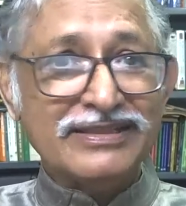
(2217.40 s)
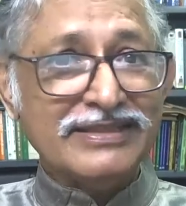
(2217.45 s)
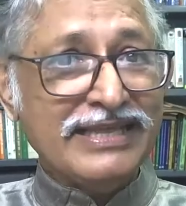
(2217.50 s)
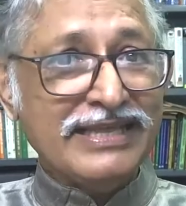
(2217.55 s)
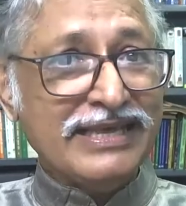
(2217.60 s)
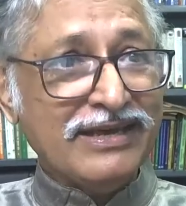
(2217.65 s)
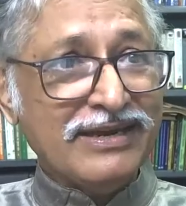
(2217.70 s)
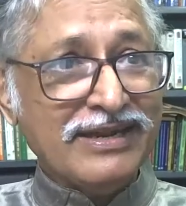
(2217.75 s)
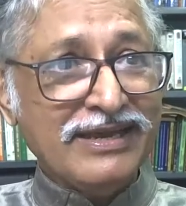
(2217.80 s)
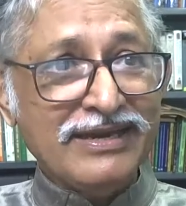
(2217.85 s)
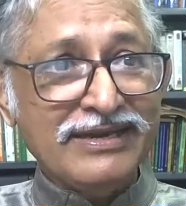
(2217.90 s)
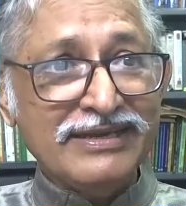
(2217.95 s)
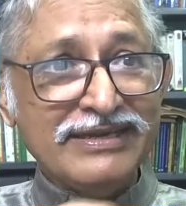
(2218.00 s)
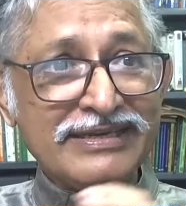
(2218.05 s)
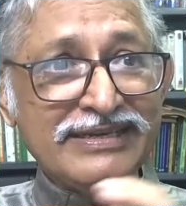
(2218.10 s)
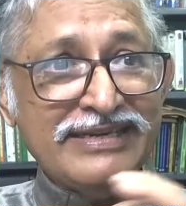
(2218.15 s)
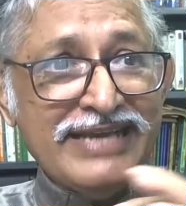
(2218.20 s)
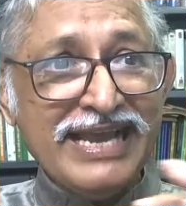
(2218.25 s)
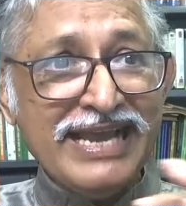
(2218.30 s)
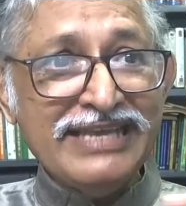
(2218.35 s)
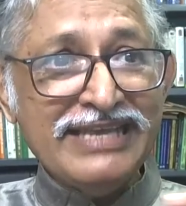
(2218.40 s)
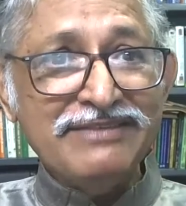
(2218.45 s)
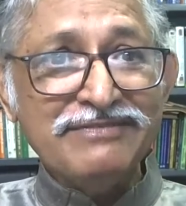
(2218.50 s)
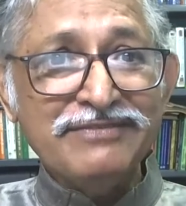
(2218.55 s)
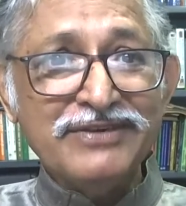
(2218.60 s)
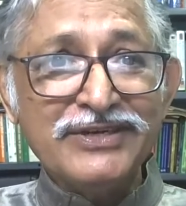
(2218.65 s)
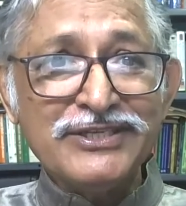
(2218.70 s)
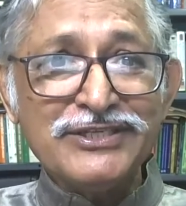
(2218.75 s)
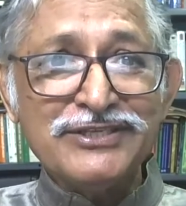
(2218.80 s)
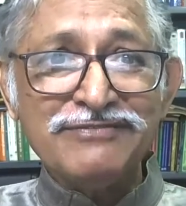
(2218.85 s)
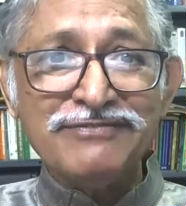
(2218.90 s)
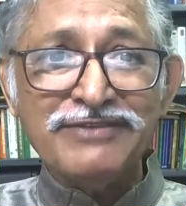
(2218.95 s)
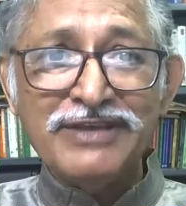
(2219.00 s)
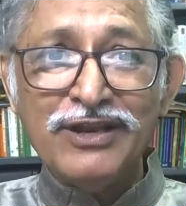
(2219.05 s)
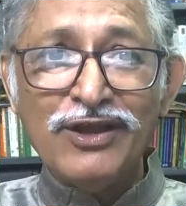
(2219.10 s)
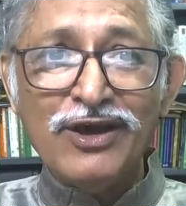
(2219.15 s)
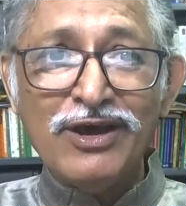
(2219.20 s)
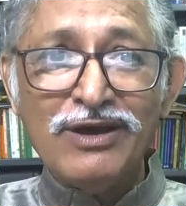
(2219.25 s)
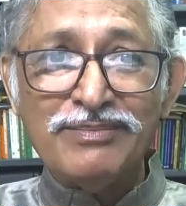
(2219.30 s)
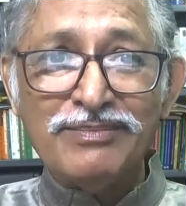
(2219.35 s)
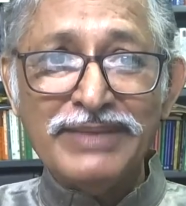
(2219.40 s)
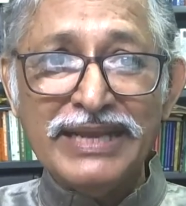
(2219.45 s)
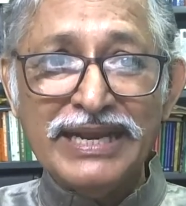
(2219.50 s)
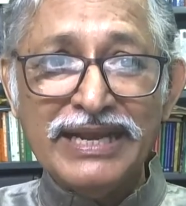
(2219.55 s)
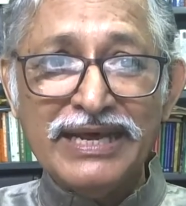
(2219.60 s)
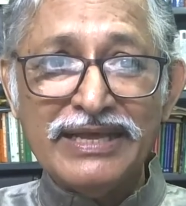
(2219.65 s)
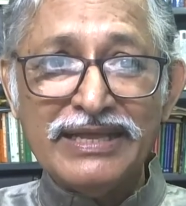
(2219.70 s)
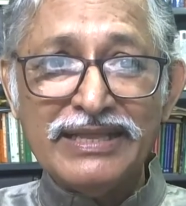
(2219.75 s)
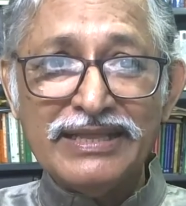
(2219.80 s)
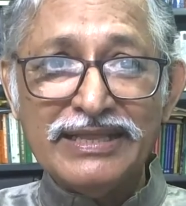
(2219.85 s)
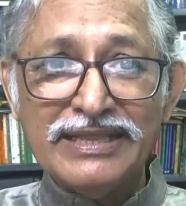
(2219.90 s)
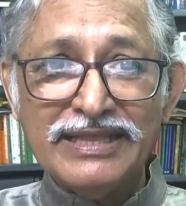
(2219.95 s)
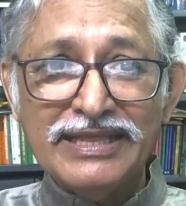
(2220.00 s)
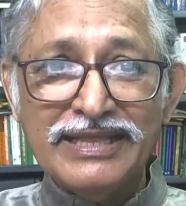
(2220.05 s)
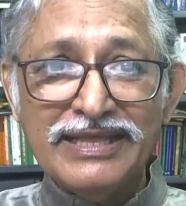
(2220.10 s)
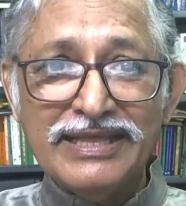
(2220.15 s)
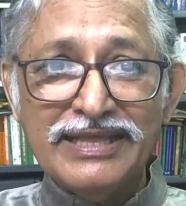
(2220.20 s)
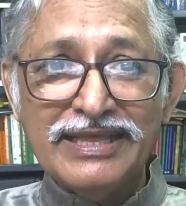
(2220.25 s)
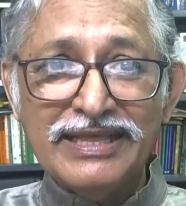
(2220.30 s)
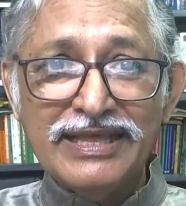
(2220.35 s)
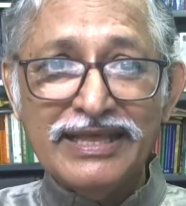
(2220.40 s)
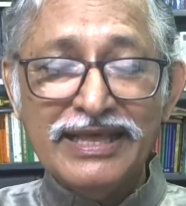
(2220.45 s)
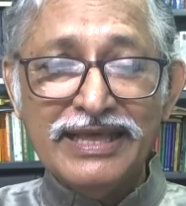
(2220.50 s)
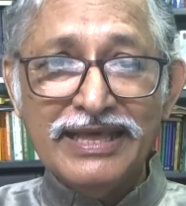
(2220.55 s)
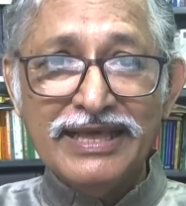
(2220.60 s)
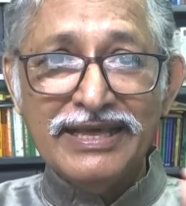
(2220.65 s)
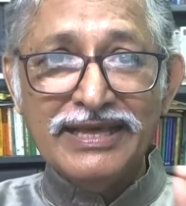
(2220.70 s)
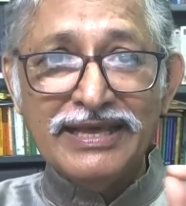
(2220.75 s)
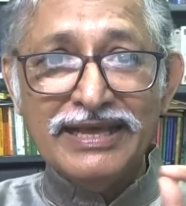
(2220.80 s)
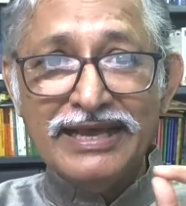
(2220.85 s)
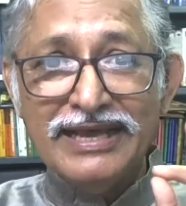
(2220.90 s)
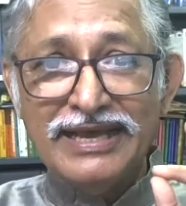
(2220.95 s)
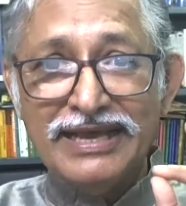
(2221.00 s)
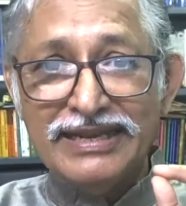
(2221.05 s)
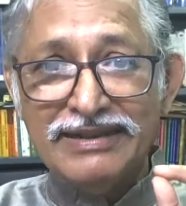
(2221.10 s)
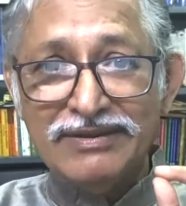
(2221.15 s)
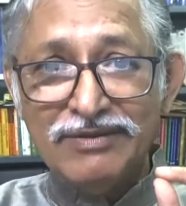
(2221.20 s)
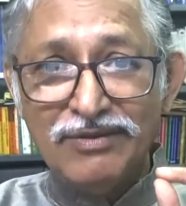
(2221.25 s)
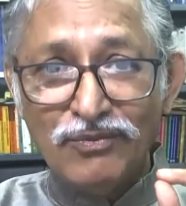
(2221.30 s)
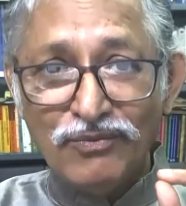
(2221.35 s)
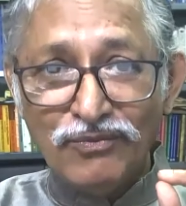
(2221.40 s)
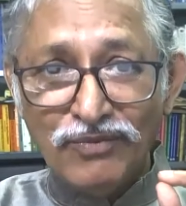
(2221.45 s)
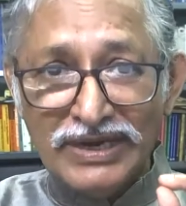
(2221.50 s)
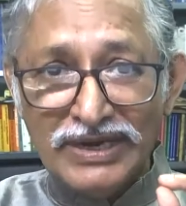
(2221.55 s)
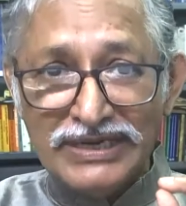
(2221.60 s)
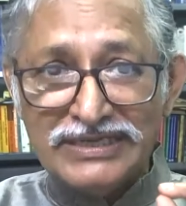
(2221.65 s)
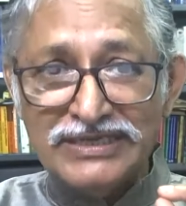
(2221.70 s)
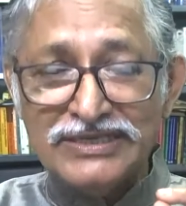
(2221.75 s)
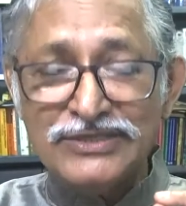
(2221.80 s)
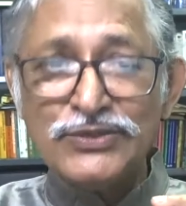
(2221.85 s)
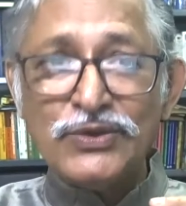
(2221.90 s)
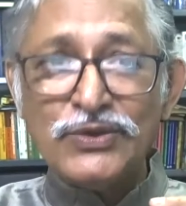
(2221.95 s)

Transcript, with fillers: They are a diverse phenomena and what he